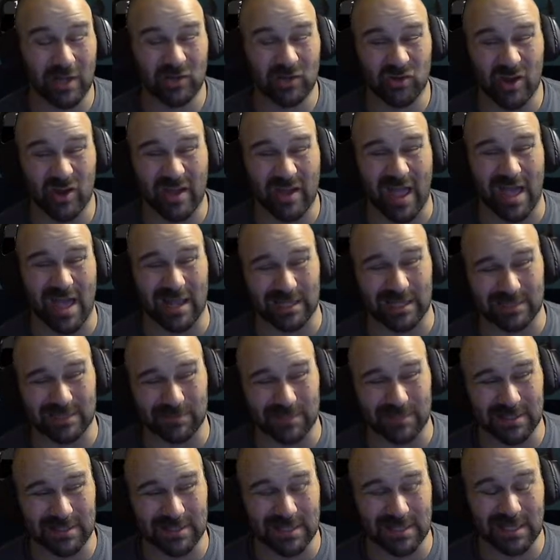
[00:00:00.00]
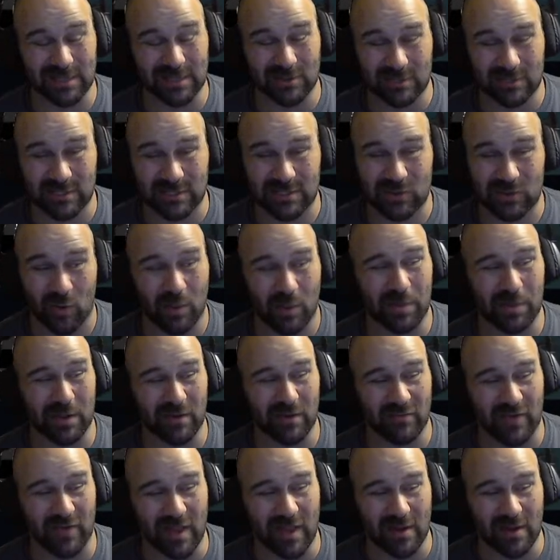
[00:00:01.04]
drug addicts because they use scorpion
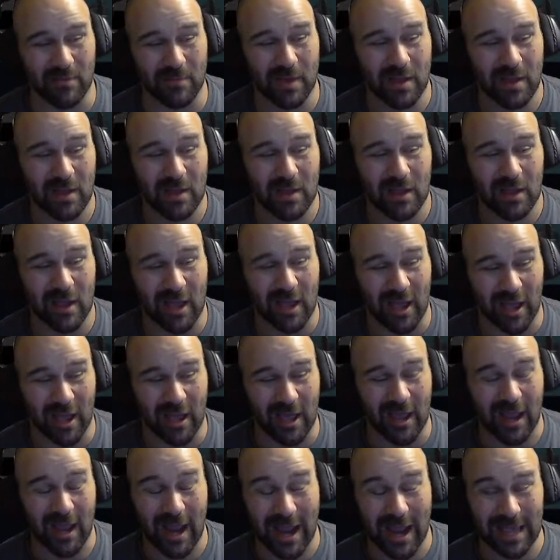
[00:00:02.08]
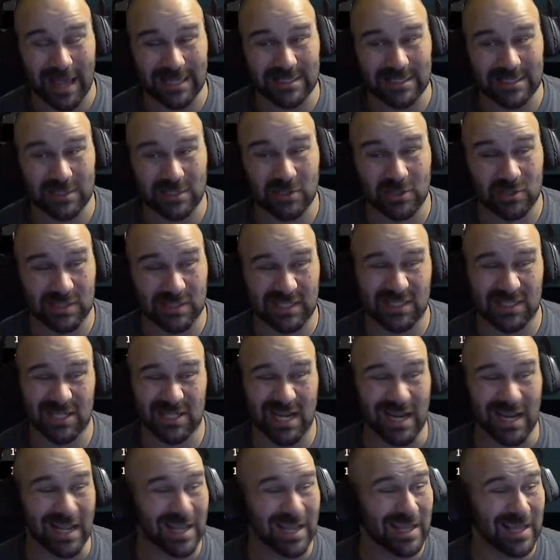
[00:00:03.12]
venom as a hallucinogenic.